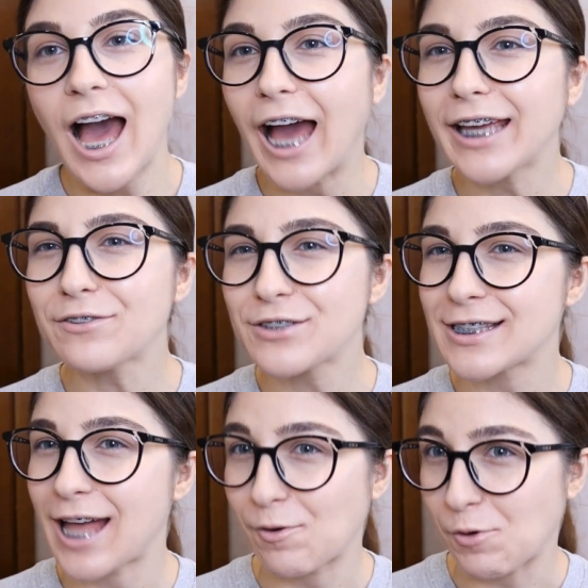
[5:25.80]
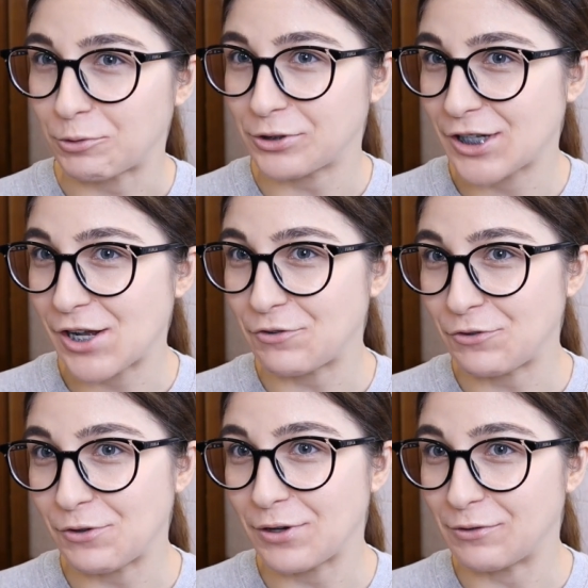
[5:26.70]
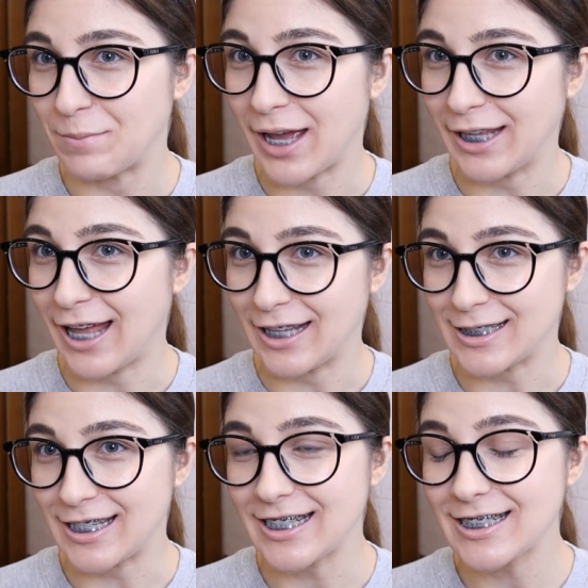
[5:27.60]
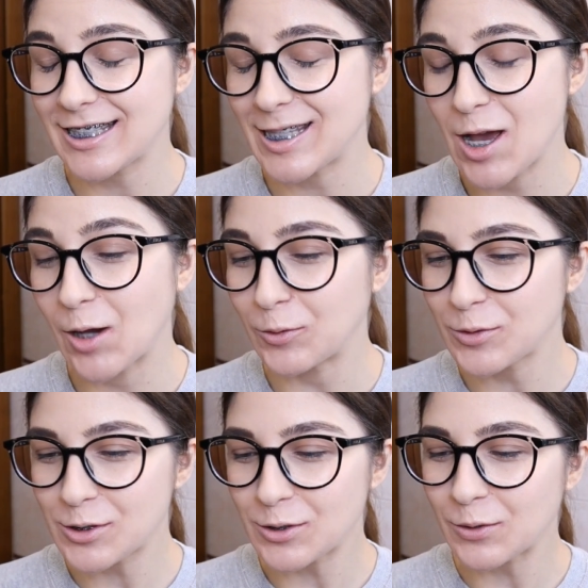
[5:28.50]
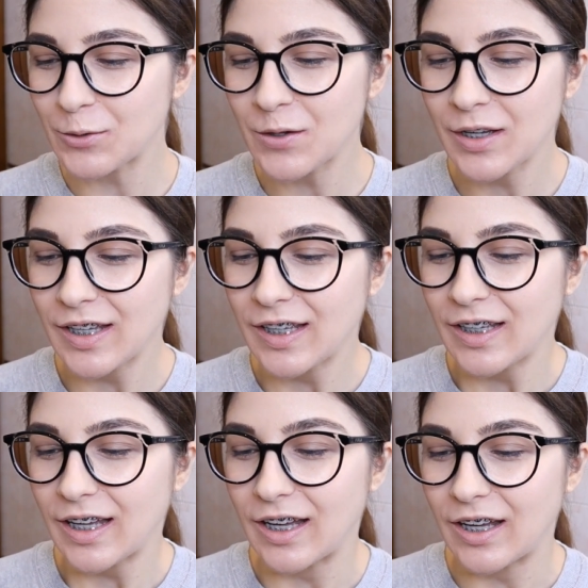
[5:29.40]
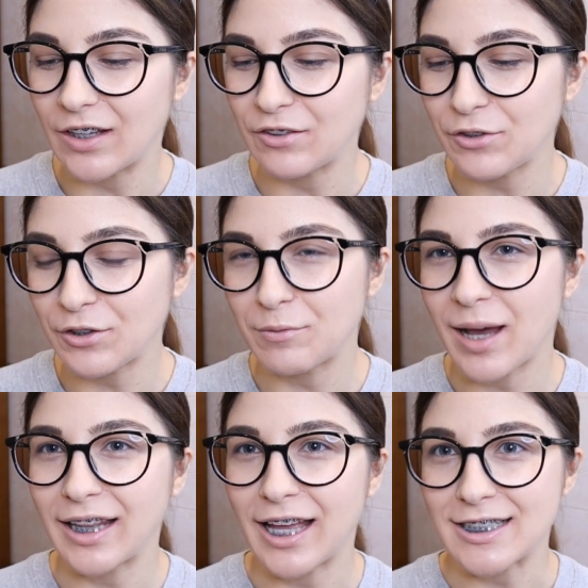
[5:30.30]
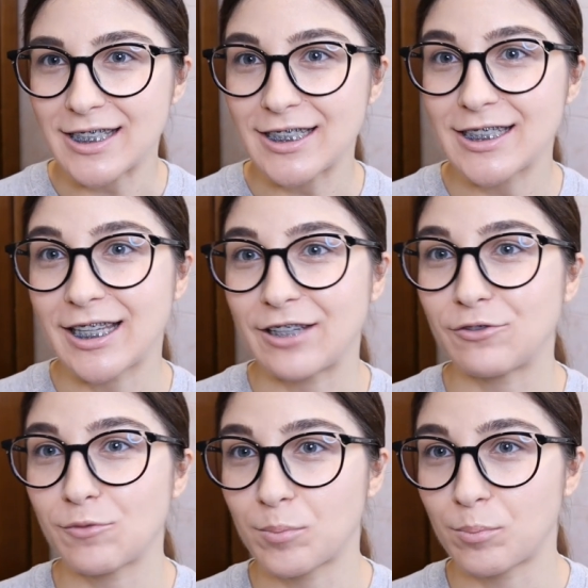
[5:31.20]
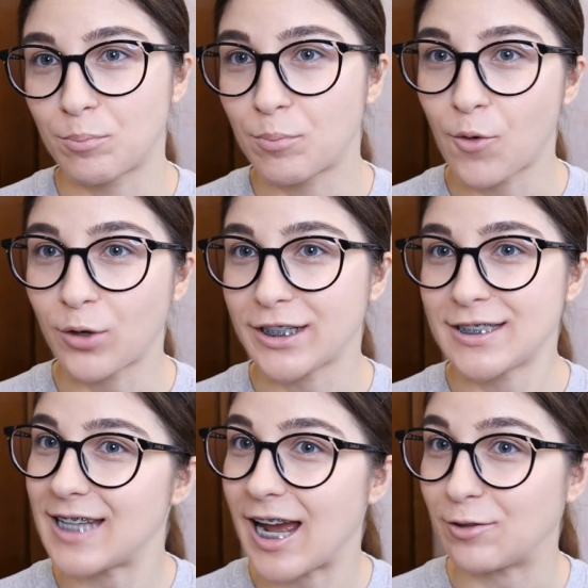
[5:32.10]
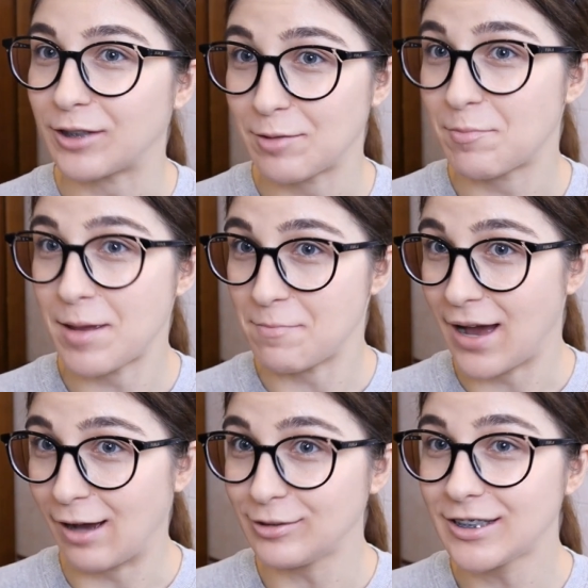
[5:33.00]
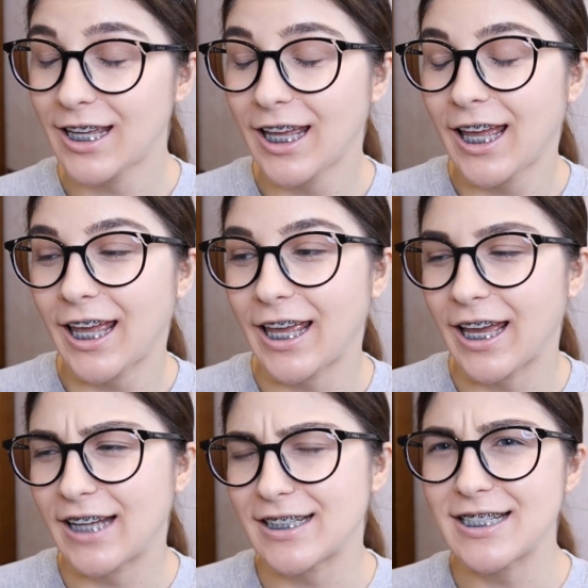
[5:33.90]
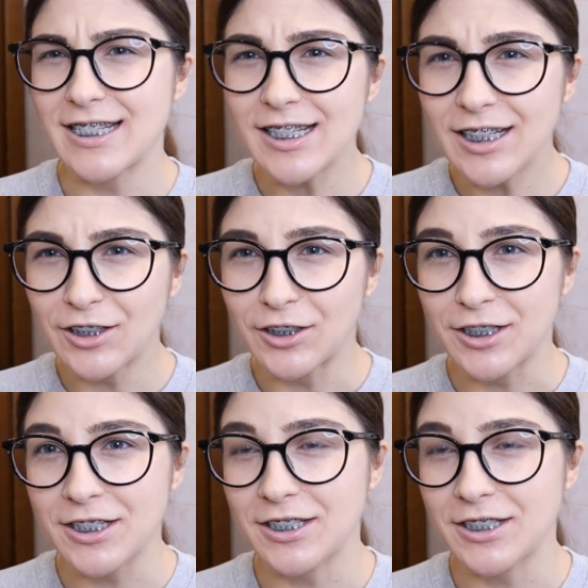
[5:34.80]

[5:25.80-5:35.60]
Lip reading: I have swallowed a few of my elastics. Also, a few of my elastics have broken down in my mouth, and it doesn't hurt.